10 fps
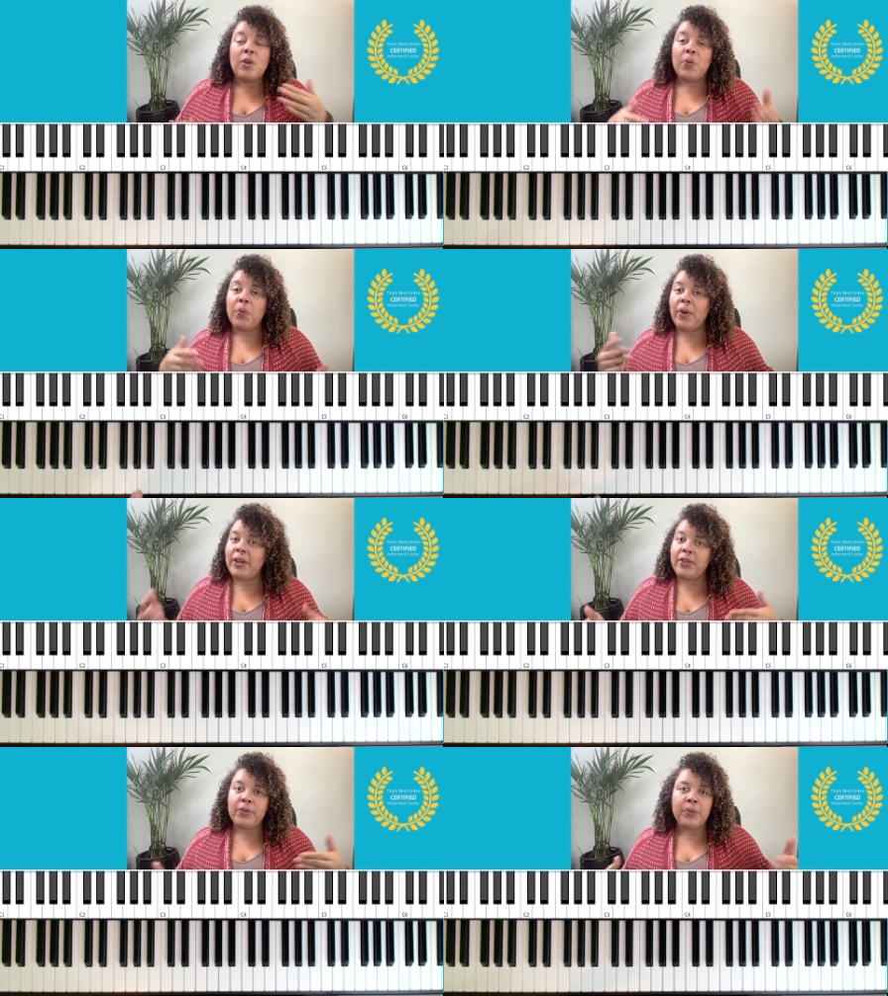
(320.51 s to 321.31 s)
Run
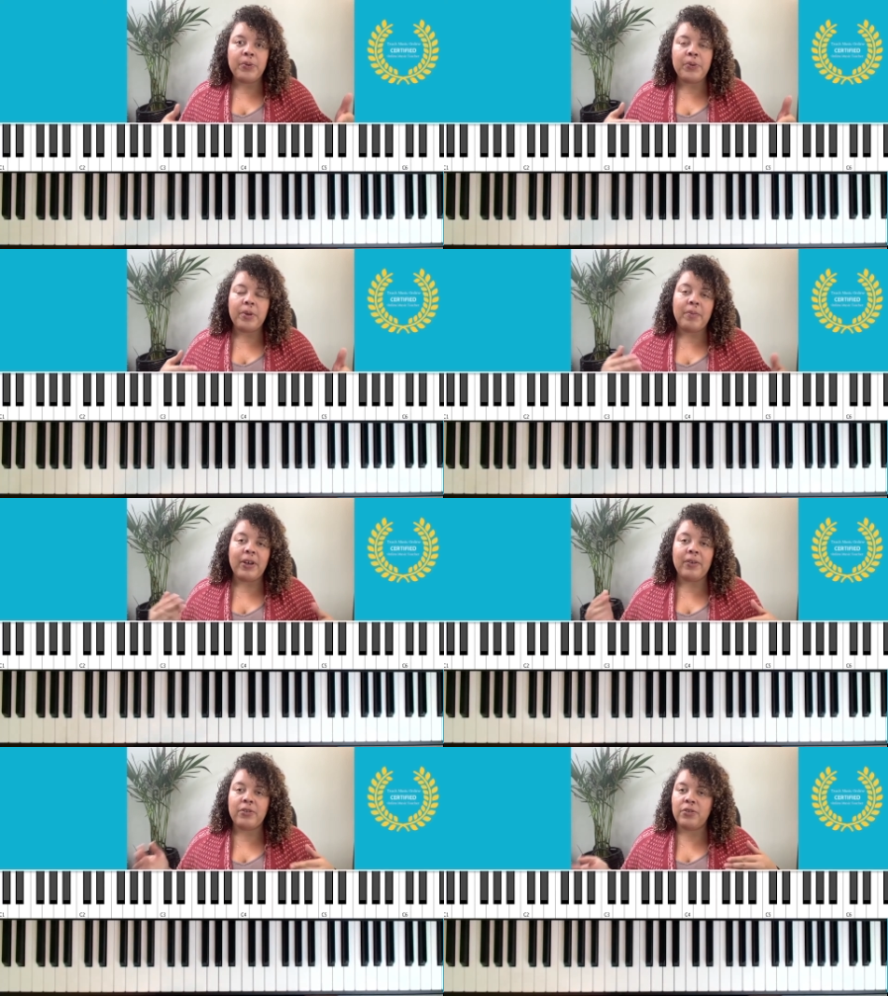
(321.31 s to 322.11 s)
it through
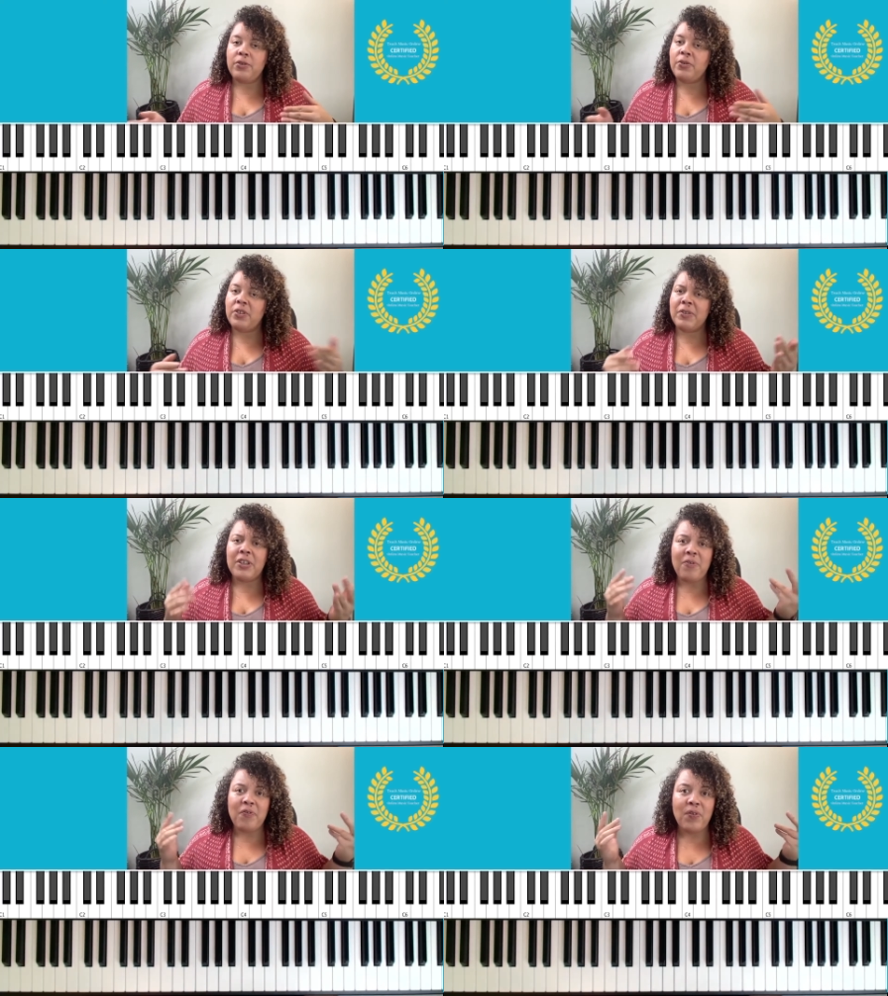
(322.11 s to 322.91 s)
about two,
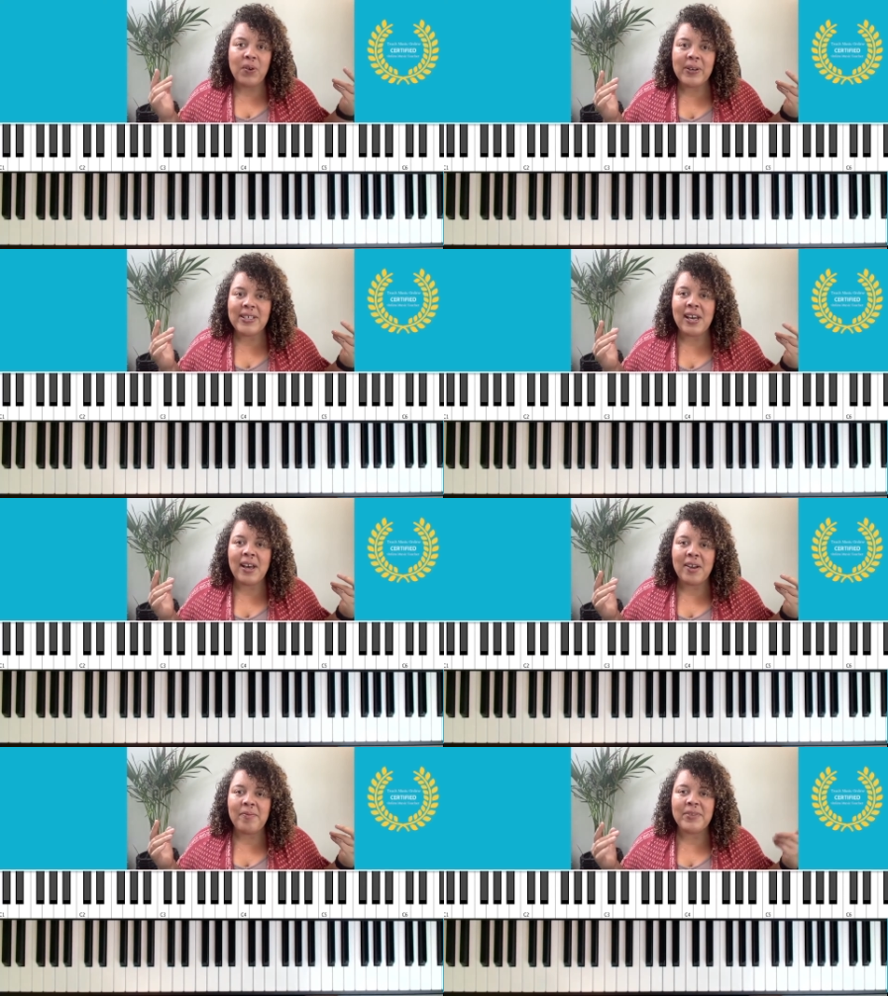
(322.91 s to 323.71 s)
three, four
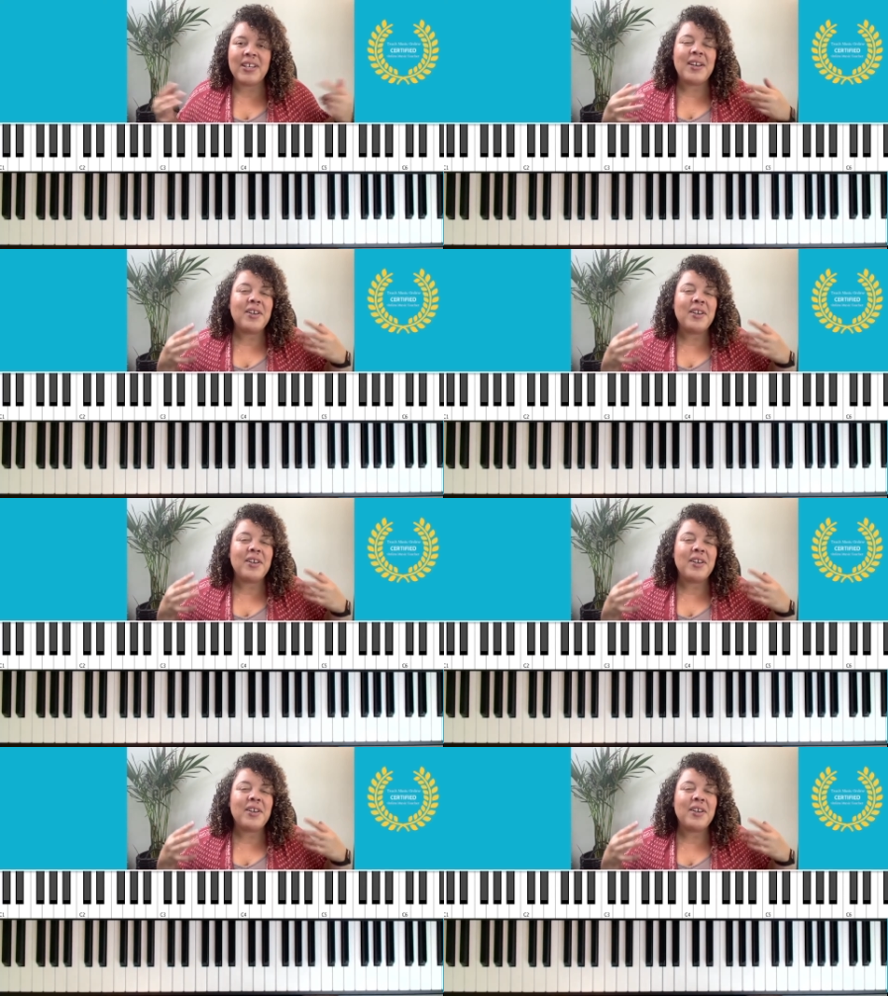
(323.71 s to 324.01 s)
times.